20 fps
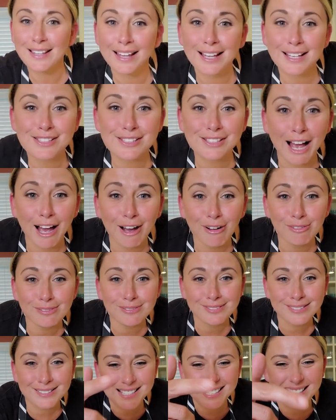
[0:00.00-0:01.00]
Let's go.
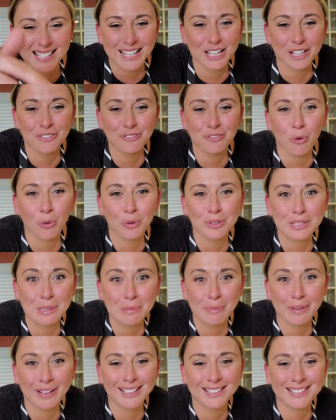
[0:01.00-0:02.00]
See you in
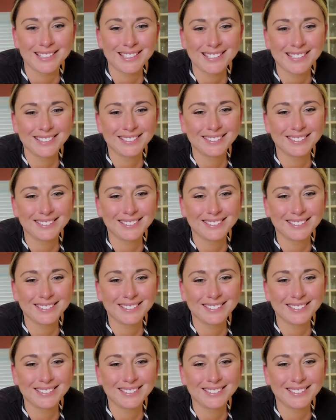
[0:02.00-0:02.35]
14 minutes.